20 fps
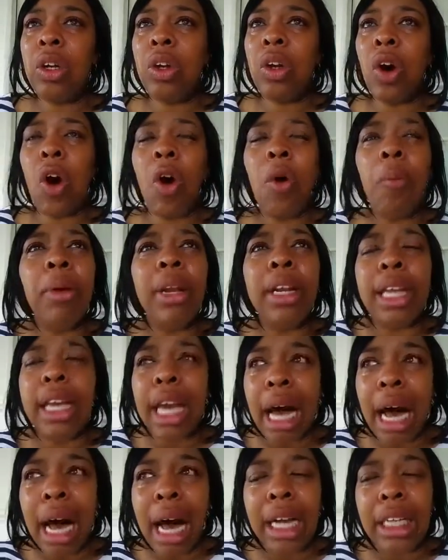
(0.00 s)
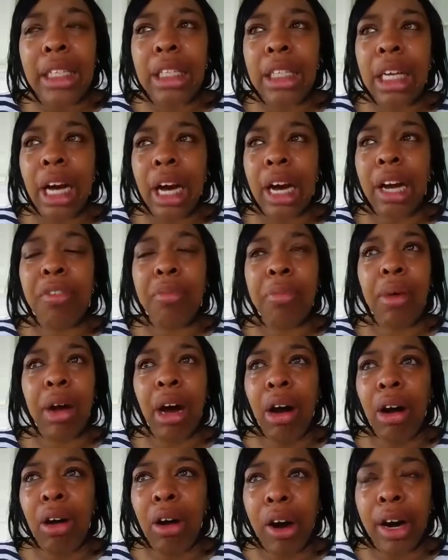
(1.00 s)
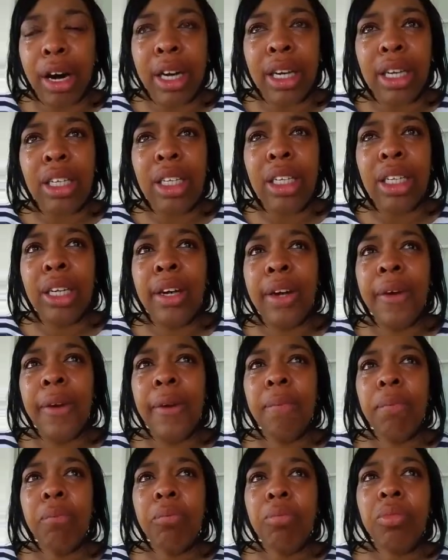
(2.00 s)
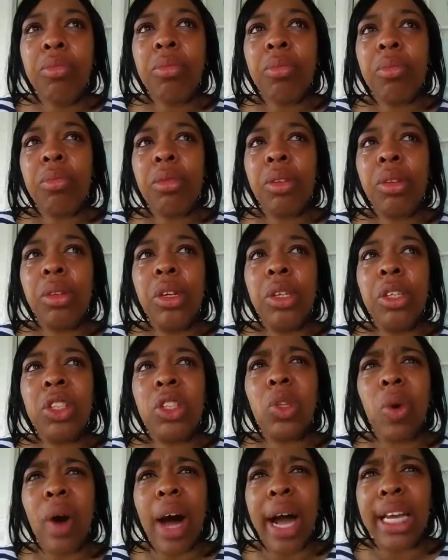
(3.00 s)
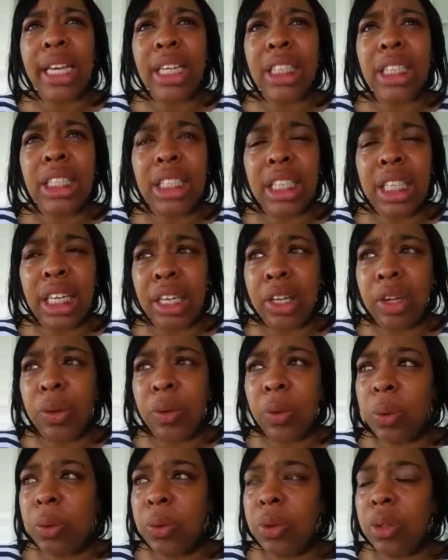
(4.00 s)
Open the eyes, God, of my heart so I can see you.